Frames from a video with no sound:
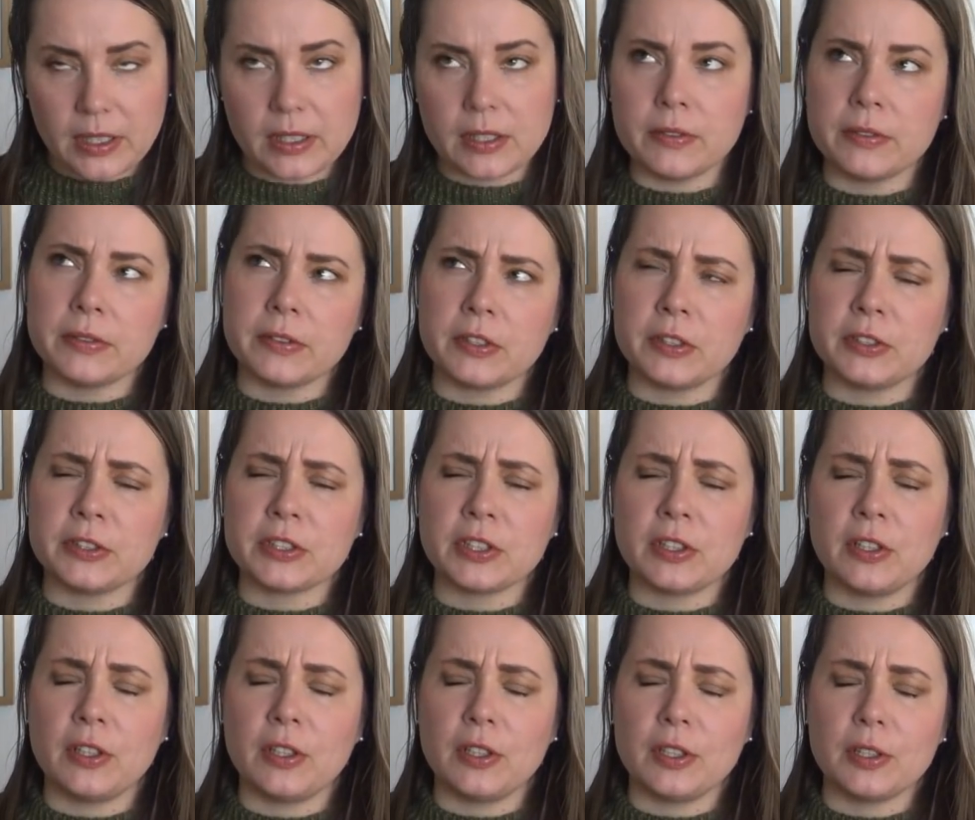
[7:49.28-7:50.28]
It was
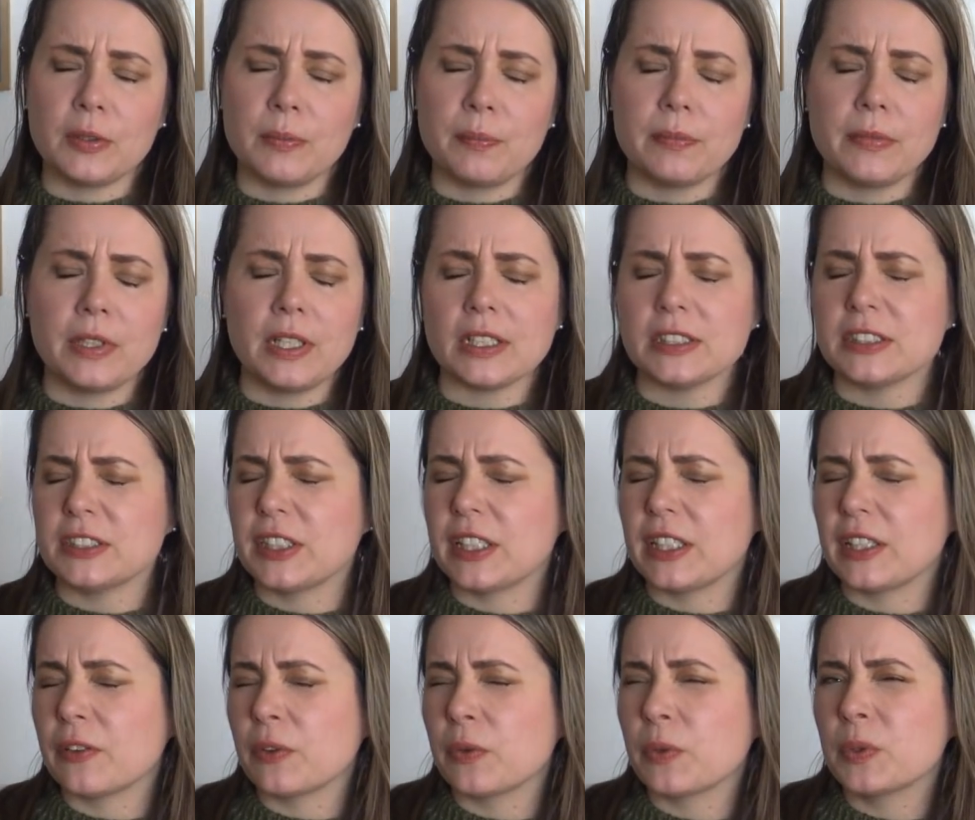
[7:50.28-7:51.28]
called
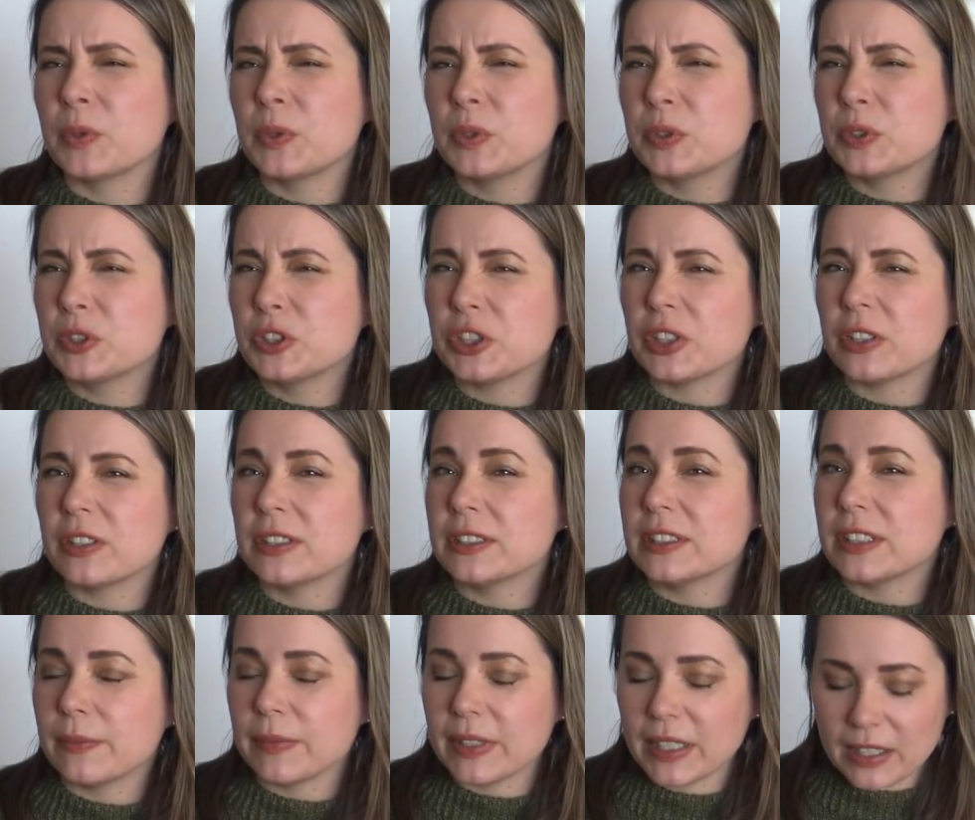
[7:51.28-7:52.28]
Dusty Rouge or
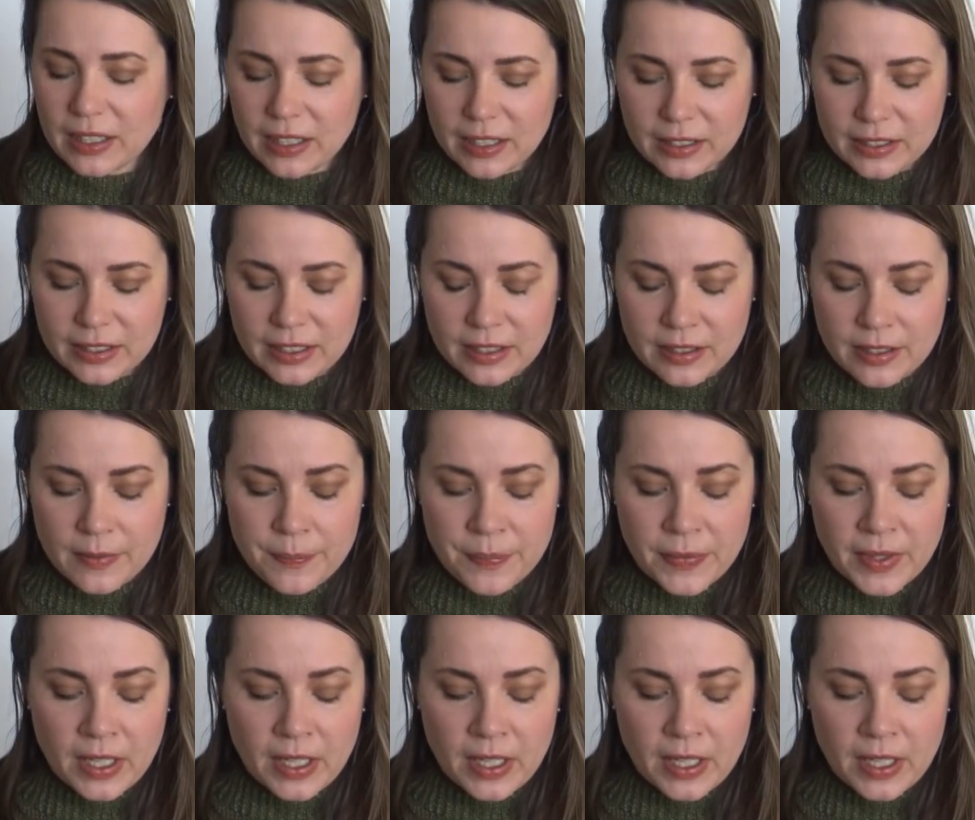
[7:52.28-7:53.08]
something like that.